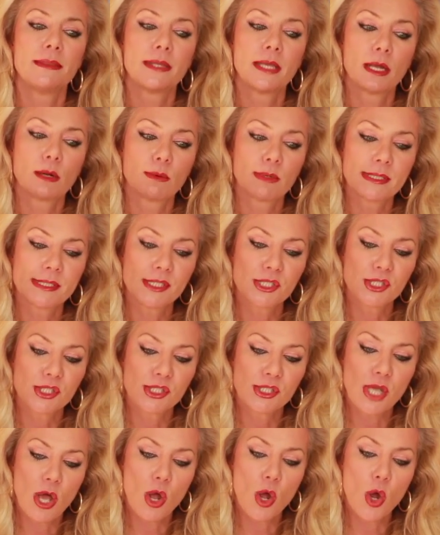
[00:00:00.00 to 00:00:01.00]
There was
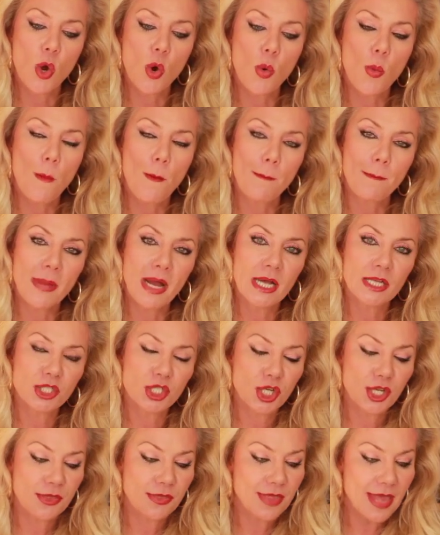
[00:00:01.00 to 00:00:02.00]
so
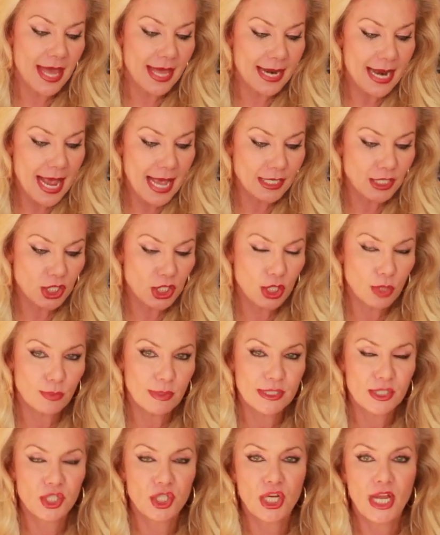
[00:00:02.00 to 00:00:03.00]
much that had to do
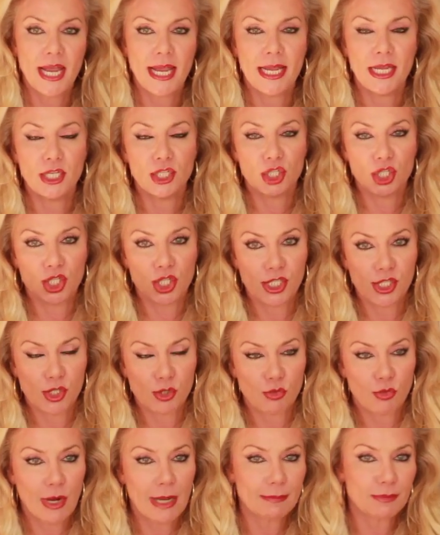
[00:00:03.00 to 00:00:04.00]
with change,
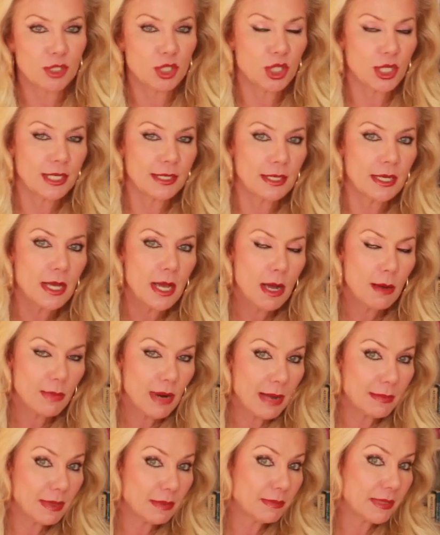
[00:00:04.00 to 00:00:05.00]
disruption,
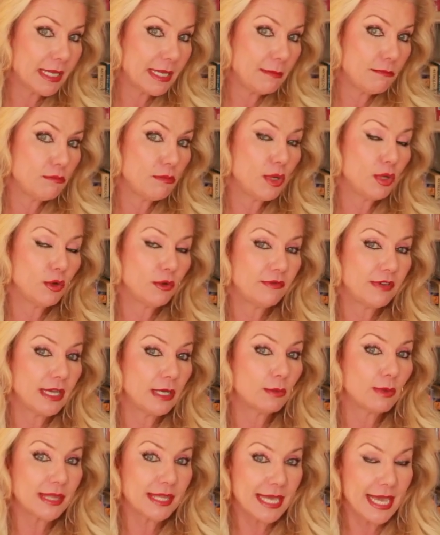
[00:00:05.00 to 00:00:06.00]
probably
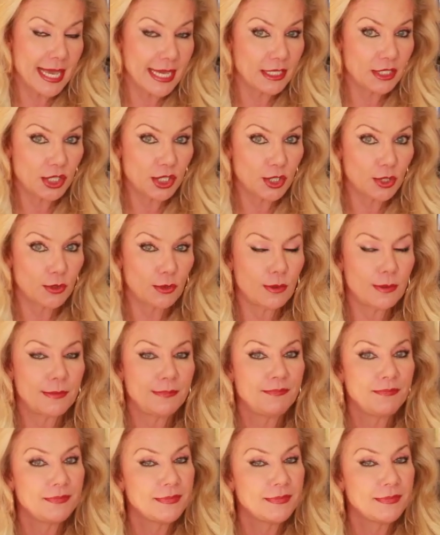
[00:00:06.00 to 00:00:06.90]
moving with K2.